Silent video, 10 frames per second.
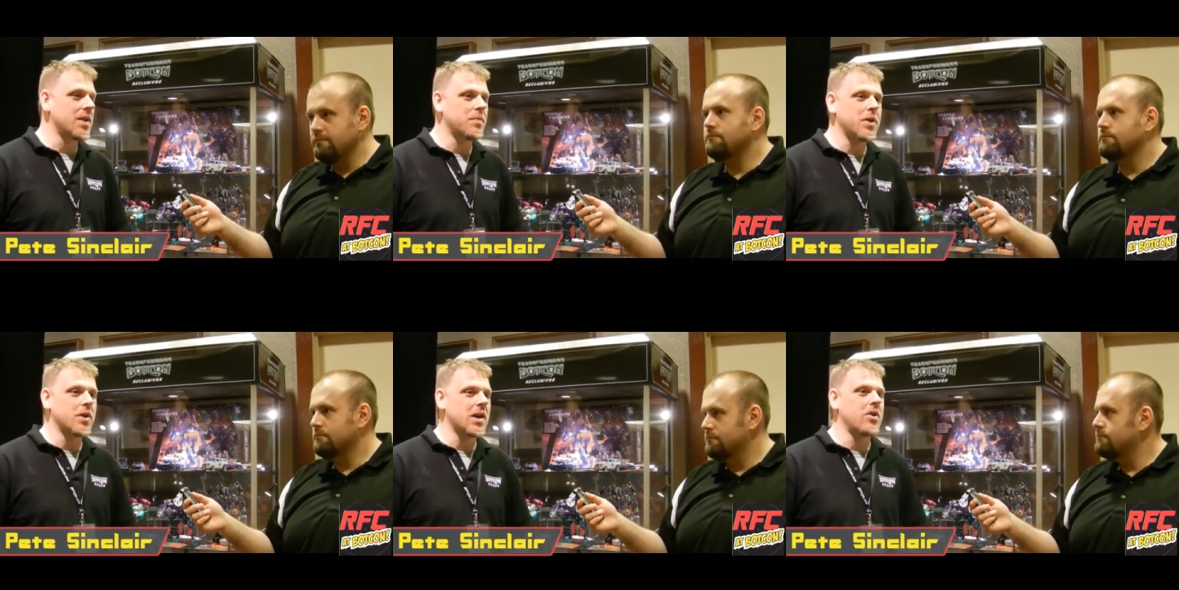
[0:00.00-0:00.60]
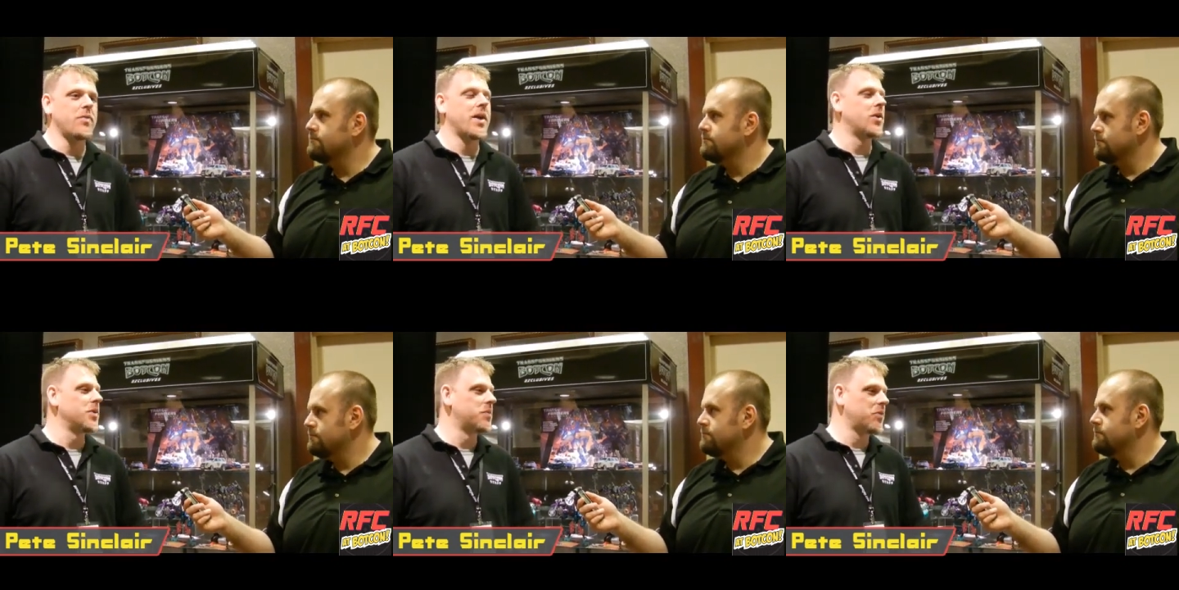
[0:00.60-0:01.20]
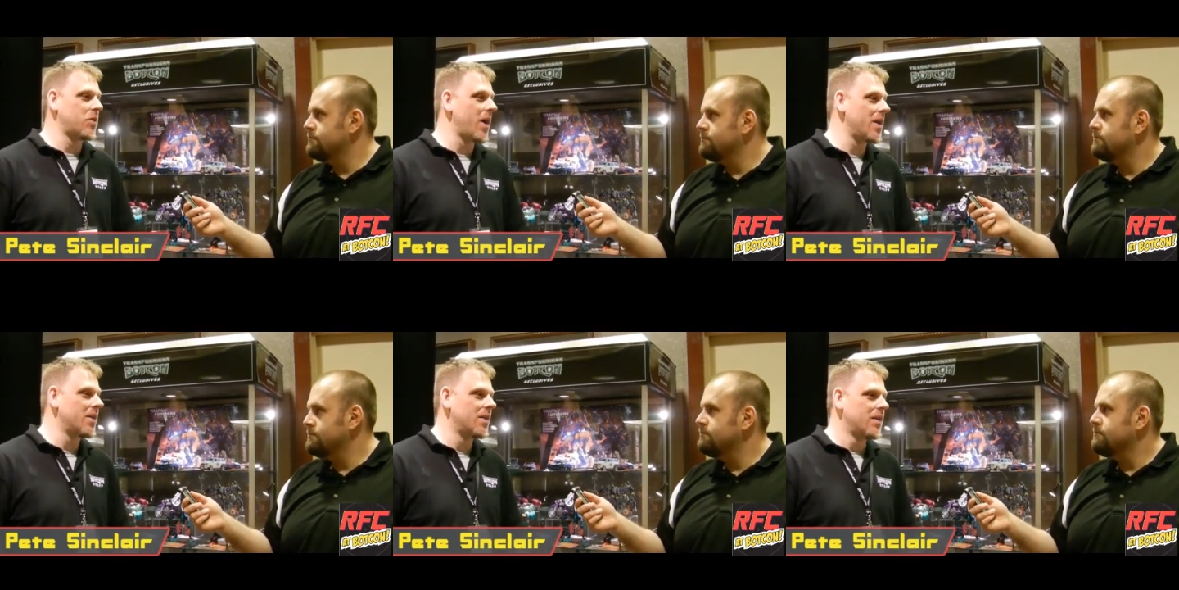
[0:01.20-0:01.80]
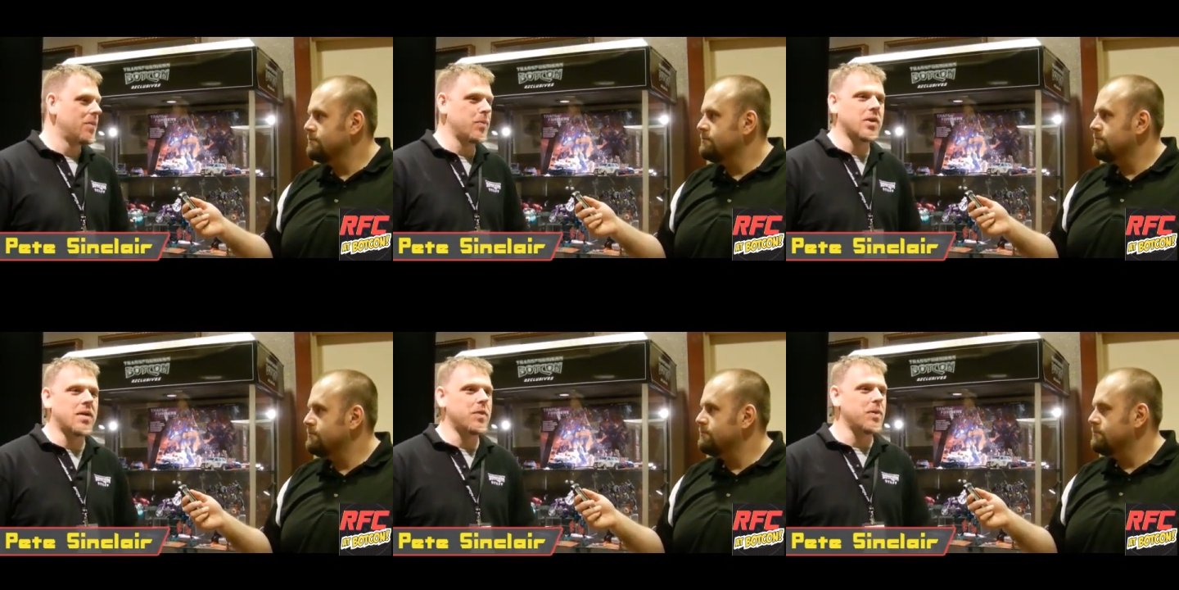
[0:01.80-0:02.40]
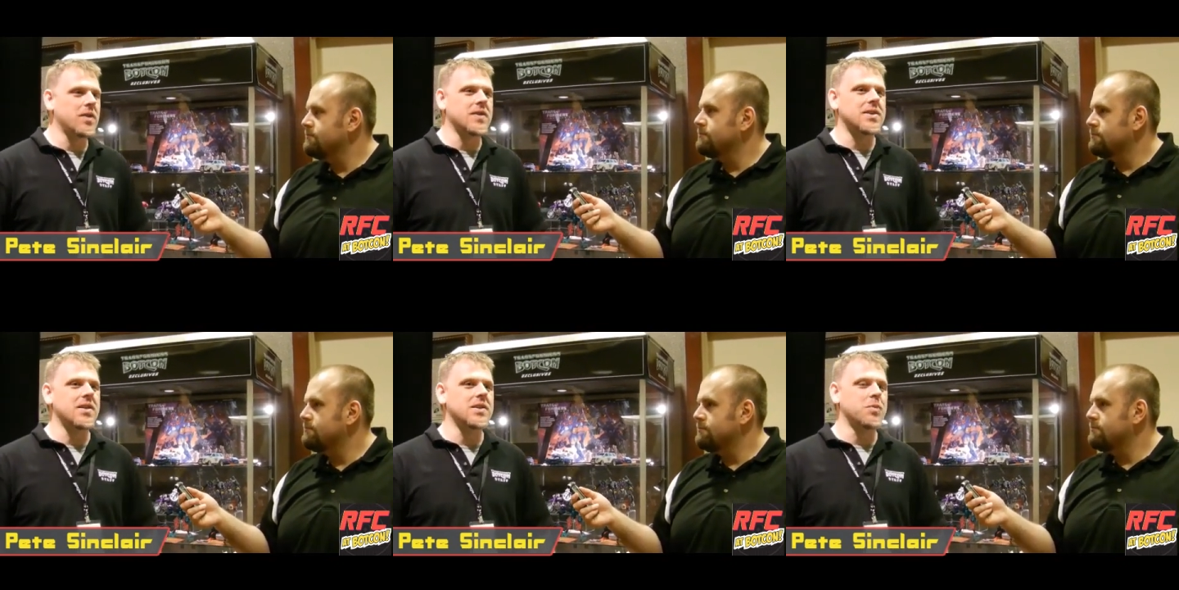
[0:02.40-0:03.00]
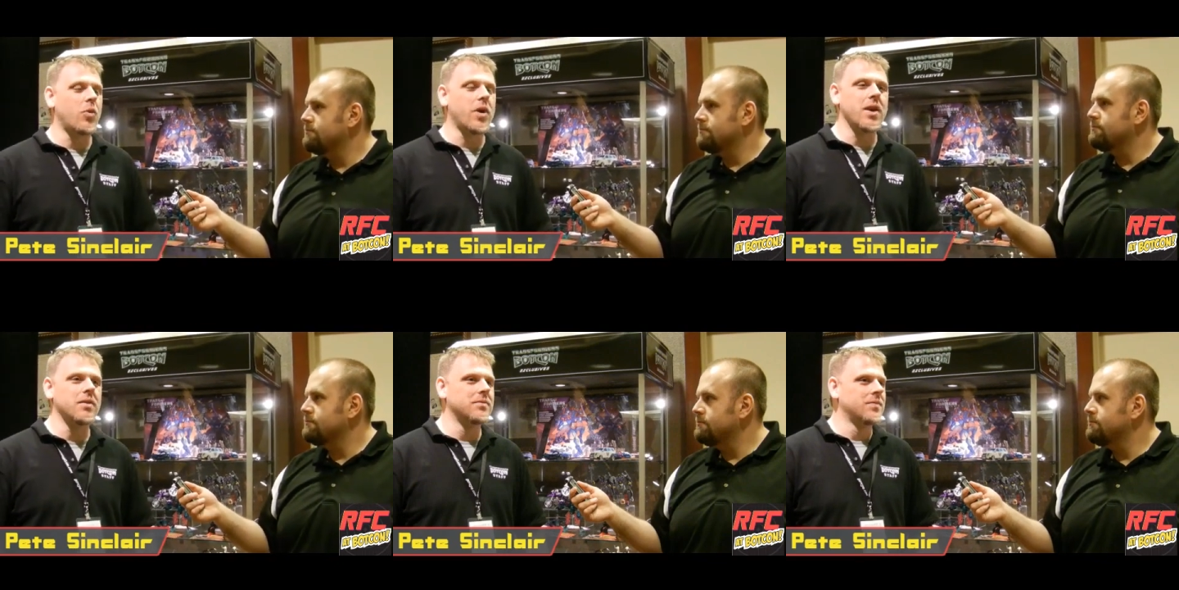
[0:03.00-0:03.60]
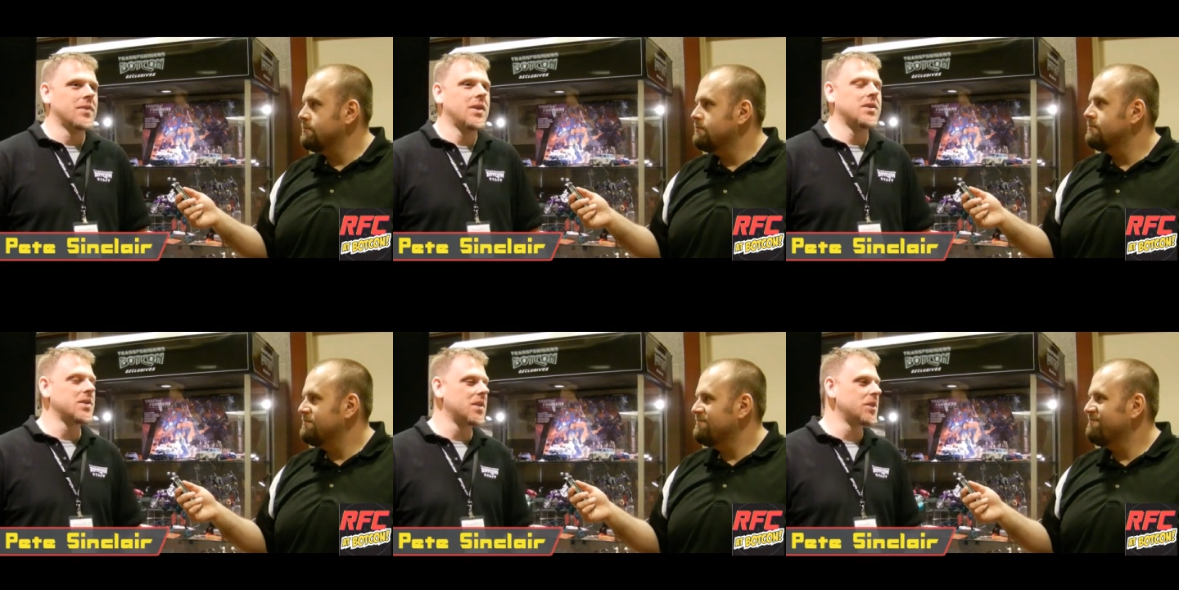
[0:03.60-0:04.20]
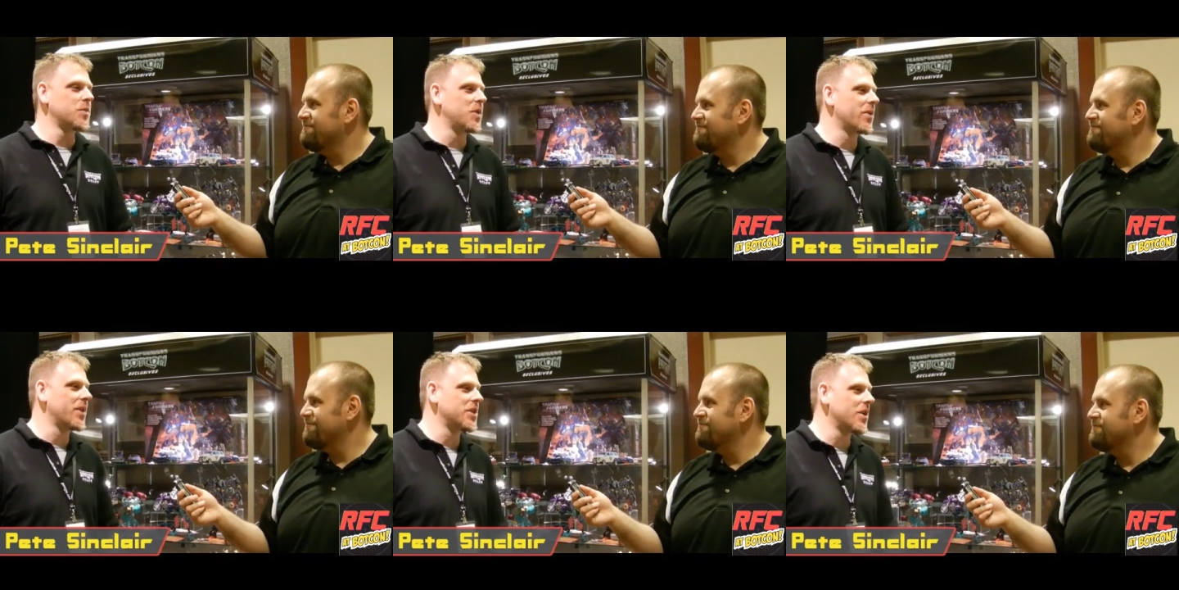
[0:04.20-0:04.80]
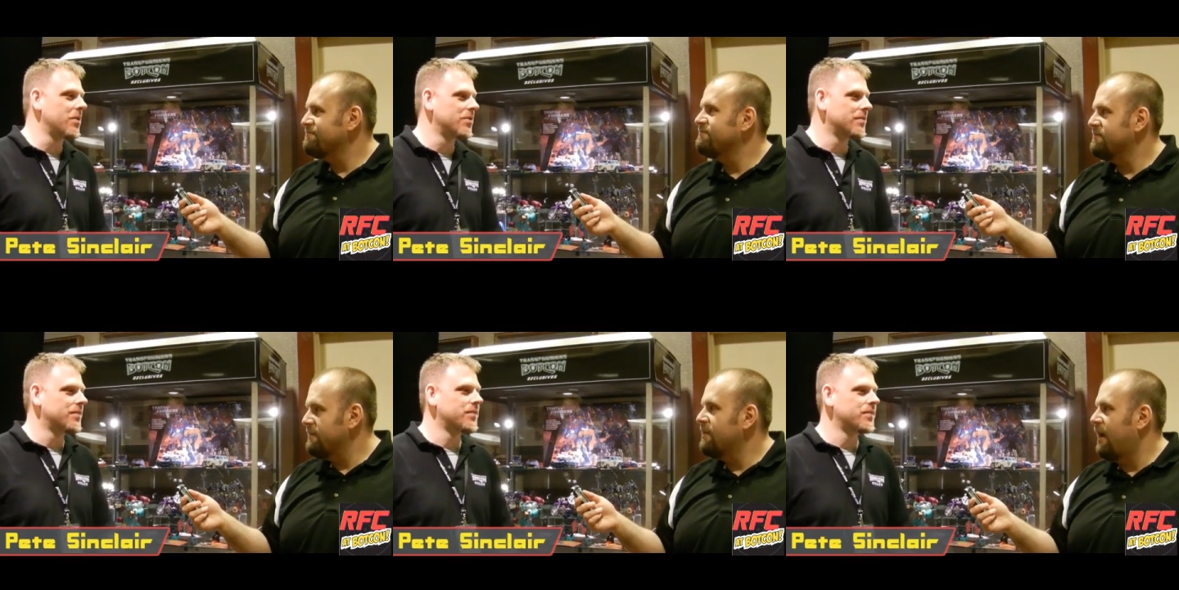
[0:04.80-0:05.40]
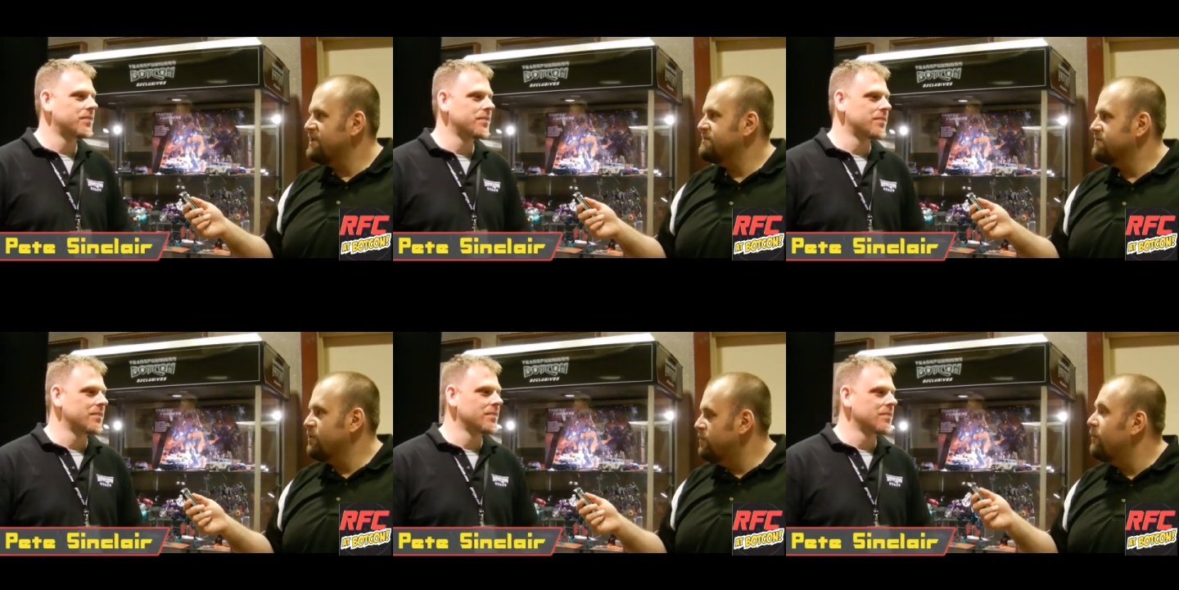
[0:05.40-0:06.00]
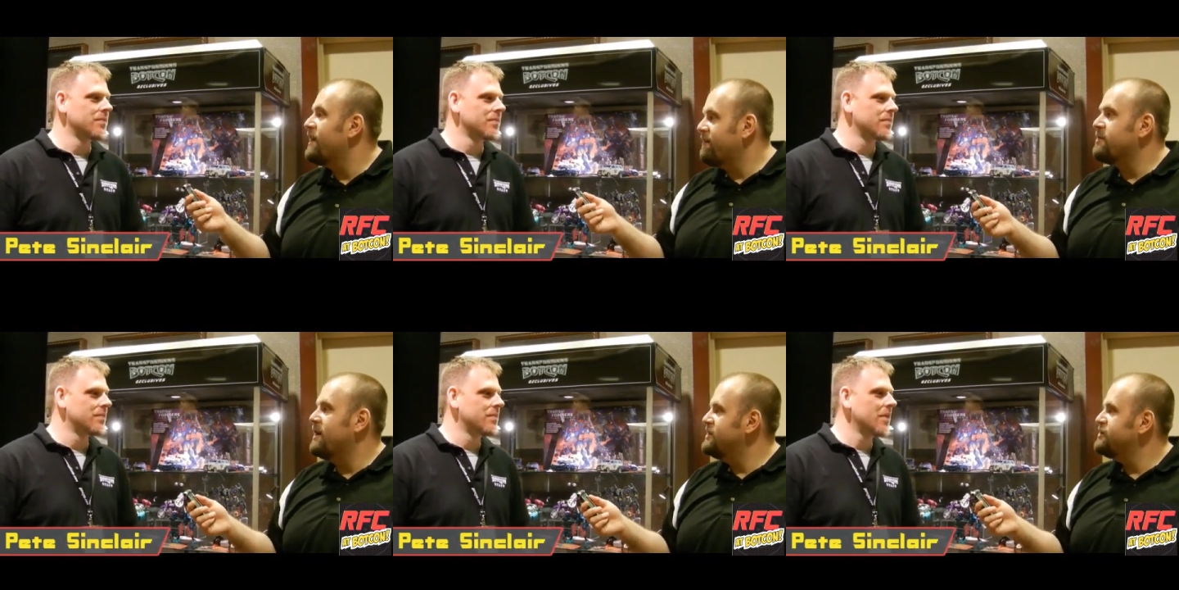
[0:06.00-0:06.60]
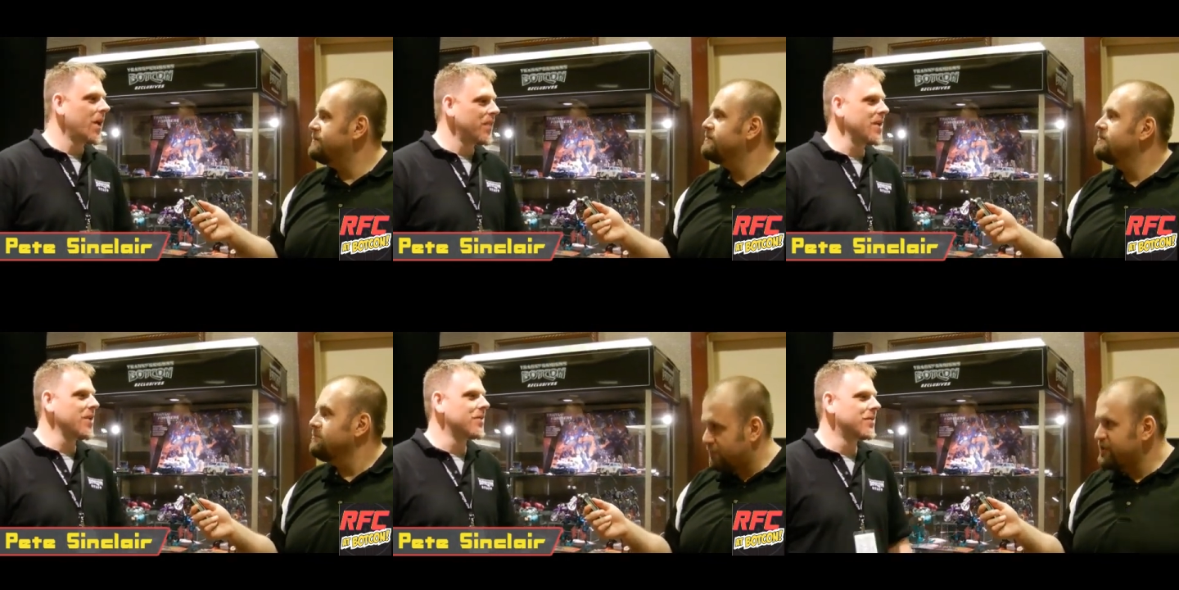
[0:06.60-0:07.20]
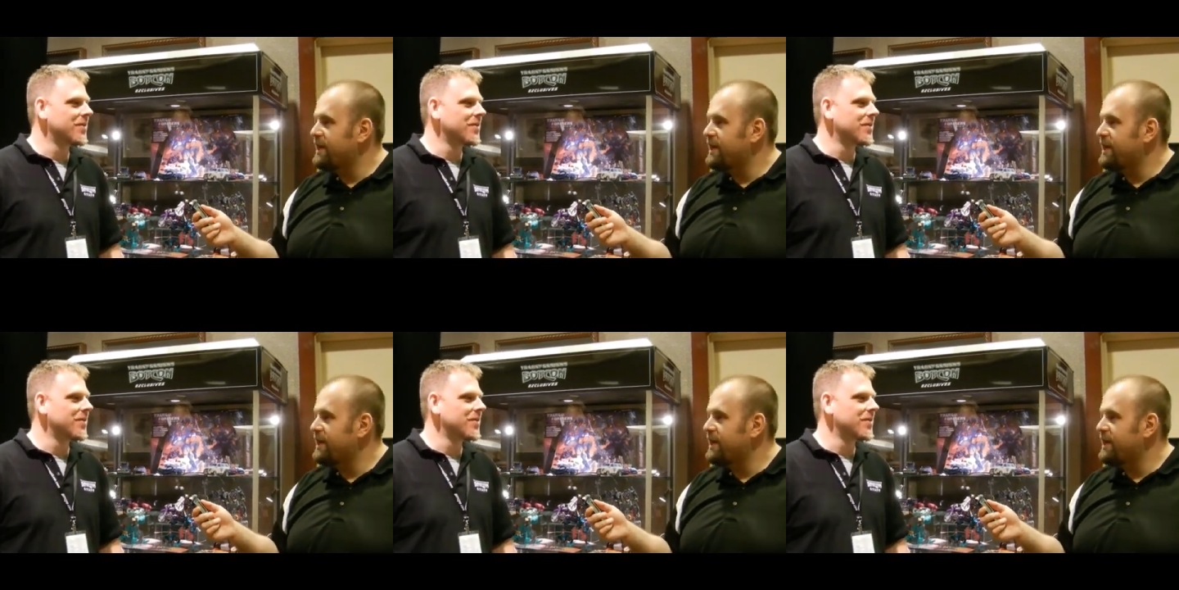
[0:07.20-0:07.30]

Speaker 1: The Peter Cullen panel was great. People loved to be in the city this morning. It's just it's just been a great show.
Speaker 2: Awesome. Cool. Well, thank you very much. All right, thank
Speaker 1: you.